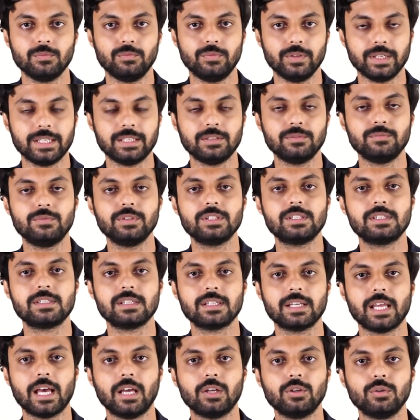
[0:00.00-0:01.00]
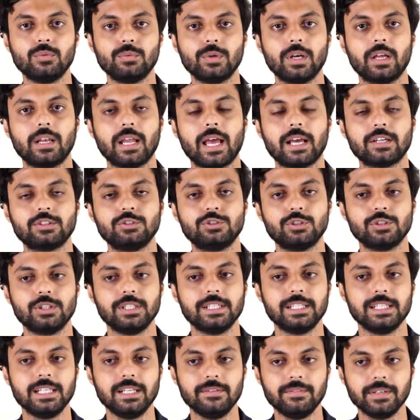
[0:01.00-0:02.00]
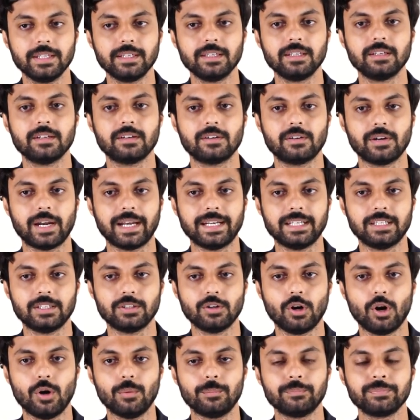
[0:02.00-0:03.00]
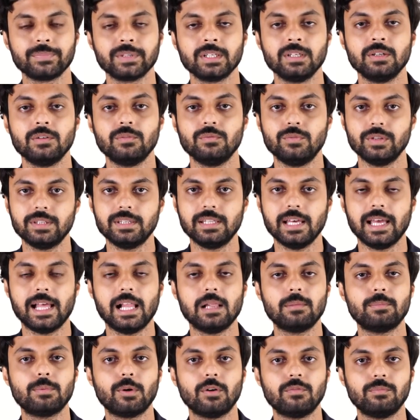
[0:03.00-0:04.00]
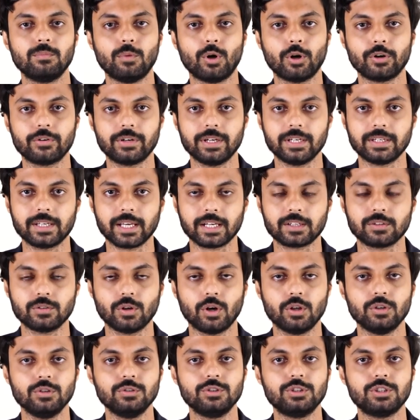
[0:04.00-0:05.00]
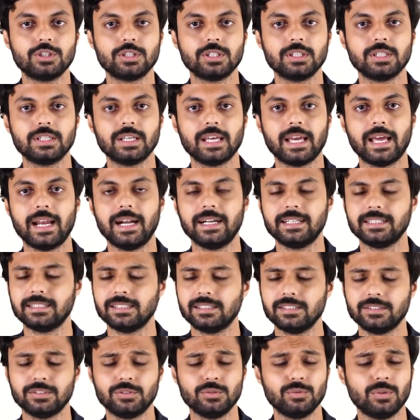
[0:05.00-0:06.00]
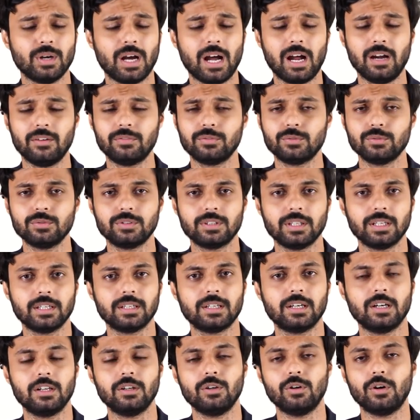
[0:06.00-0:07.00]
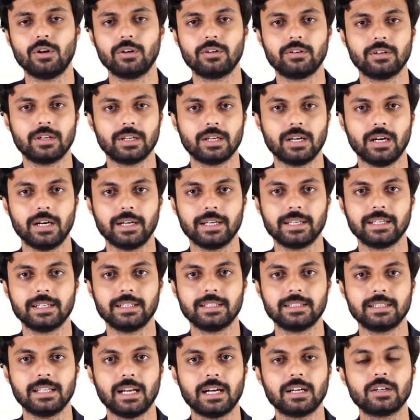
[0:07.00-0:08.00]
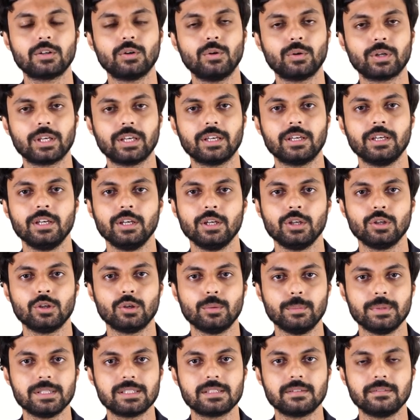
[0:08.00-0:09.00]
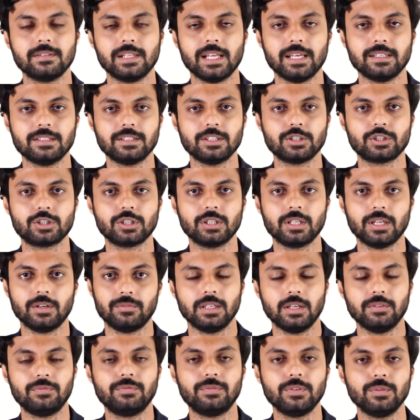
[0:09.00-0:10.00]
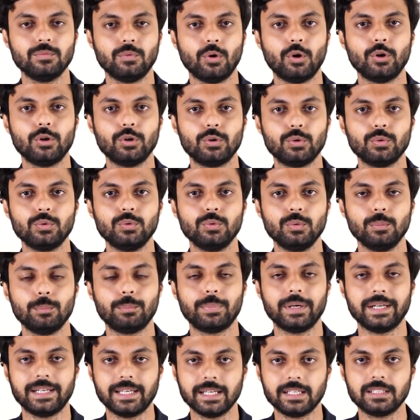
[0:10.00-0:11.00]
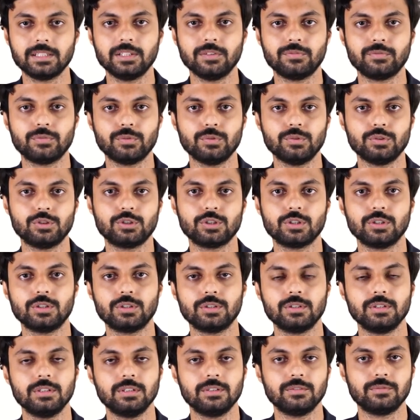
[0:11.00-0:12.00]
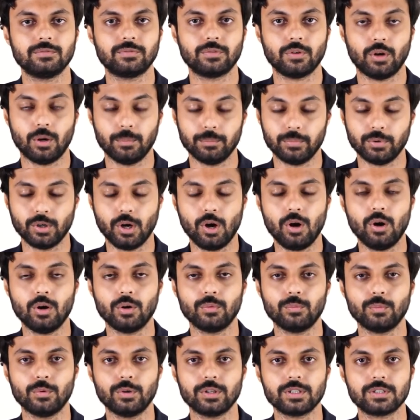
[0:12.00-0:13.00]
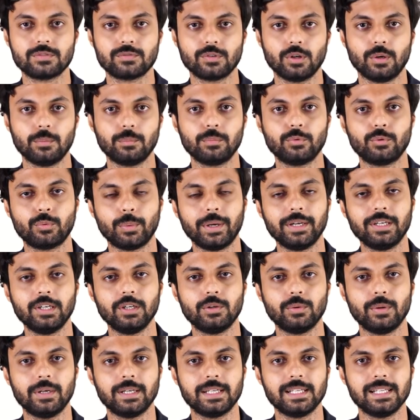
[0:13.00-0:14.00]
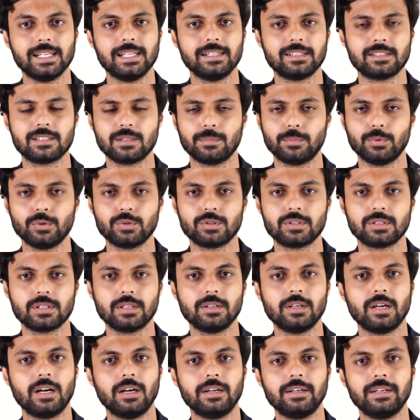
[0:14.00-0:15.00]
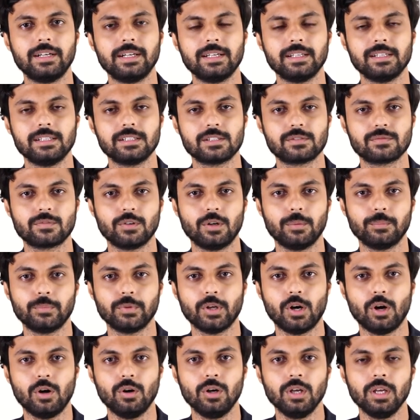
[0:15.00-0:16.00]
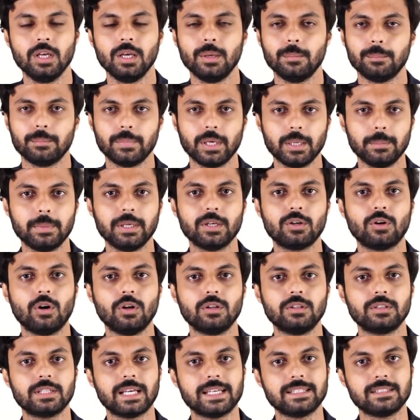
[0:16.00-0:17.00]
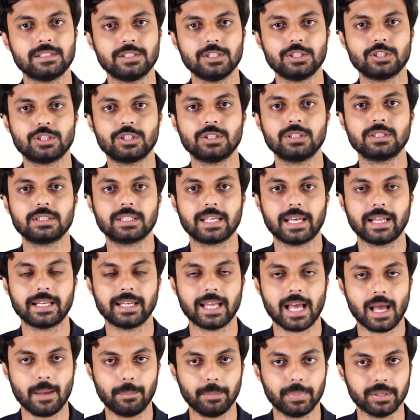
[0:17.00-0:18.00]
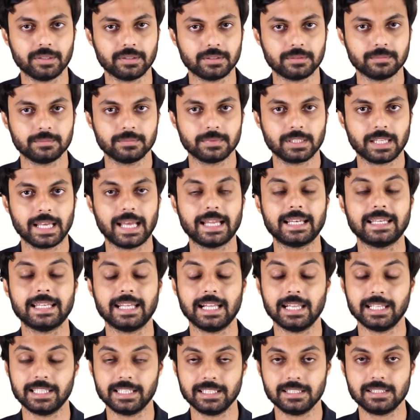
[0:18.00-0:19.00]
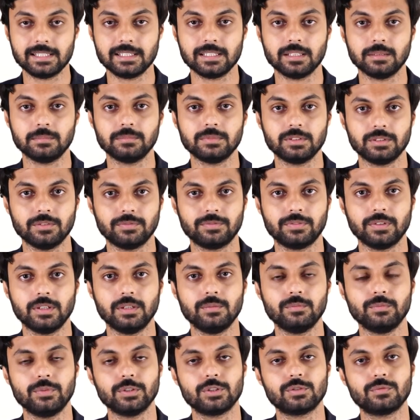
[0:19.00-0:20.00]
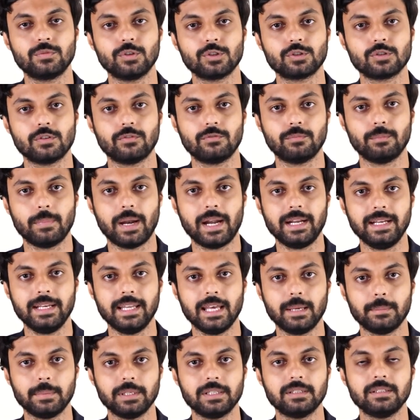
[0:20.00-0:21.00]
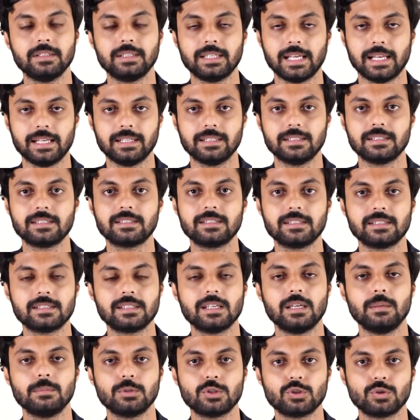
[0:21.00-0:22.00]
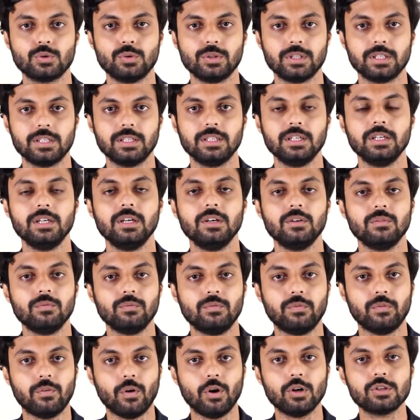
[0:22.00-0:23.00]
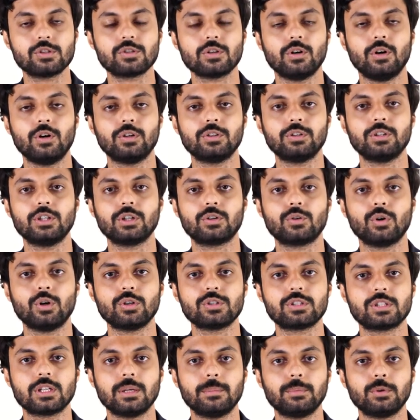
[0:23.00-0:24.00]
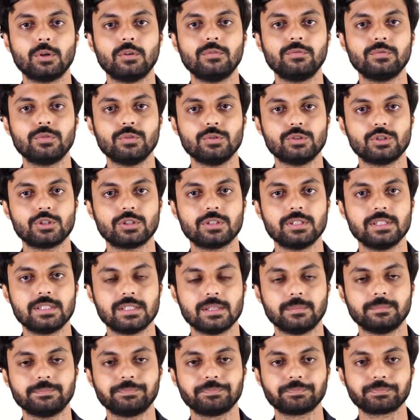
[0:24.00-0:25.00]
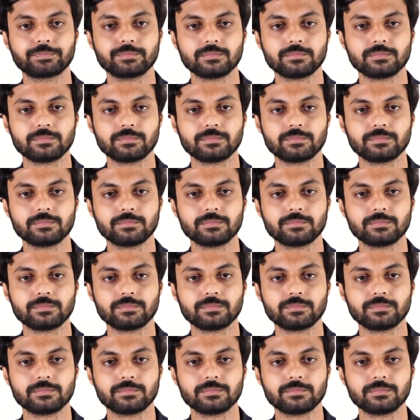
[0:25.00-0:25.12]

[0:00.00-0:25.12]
in which scenario we are actually living right now with the help of modern technology, and you have to think a lot regarding it that okay, human civilization, if we want to predict the future from now onwards, from 2020, let's suppose say 100 years from now, maybe colonization can happen. And Elysium, the film which was of Matt Damon telling us the same story, was on the concept of futurism.